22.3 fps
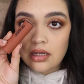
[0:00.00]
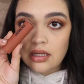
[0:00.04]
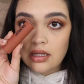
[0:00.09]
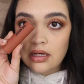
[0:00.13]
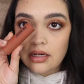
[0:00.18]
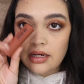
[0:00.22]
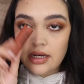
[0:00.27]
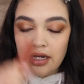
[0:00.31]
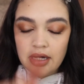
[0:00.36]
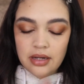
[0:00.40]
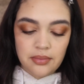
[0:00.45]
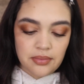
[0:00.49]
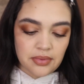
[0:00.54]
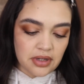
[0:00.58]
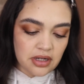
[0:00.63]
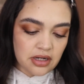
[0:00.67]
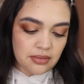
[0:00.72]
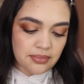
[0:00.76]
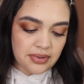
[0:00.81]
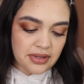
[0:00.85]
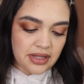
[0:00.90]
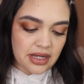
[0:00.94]
Now I'm
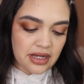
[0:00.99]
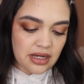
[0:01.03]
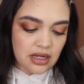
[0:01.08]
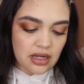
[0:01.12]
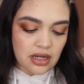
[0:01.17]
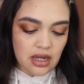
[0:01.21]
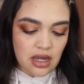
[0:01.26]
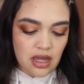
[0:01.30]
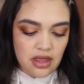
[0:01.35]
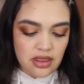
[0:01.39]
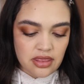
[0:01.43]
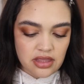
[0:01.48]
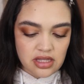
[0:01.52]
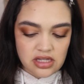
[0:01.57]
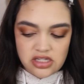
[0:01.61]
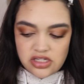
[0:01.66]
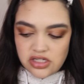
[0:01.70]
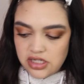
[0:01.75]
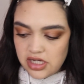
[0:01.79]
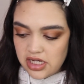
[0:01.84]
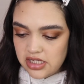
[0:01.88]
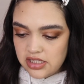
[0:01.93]
gonna apply the
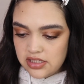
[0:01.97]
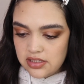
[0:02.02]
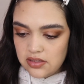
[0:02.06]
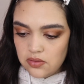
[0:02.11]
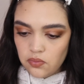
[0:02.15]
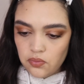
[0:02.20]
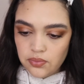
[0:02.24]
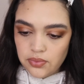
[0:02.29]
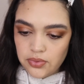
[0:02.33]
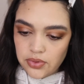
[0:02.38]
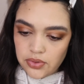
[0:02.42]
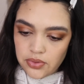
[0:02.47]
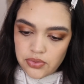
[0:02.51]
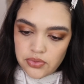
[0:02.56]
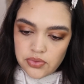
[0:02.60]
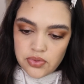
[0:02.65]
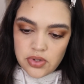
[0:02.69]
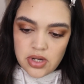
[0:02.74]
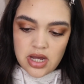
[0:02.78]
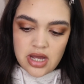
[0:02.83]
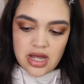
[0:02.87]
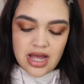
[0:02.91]
Jason Wu
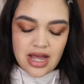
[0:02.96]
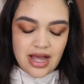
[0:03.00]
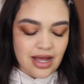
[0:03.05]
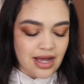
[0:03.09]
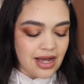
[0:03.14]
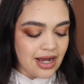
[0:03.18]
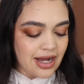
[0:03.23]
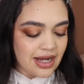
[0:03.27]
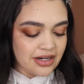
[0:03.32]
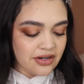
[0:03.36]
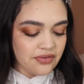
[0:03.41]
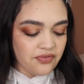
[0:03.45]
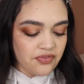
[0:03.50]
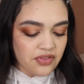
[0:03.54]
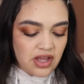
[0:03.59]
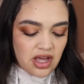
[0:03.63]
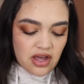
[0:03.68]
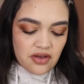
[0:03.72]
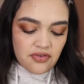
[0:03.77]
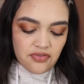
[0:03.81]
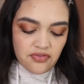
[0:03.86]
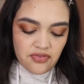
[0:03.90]
Hot
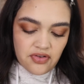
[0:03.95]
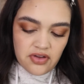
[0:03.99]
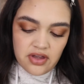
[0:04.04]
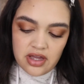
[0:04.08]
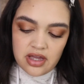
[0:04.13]
Fluff.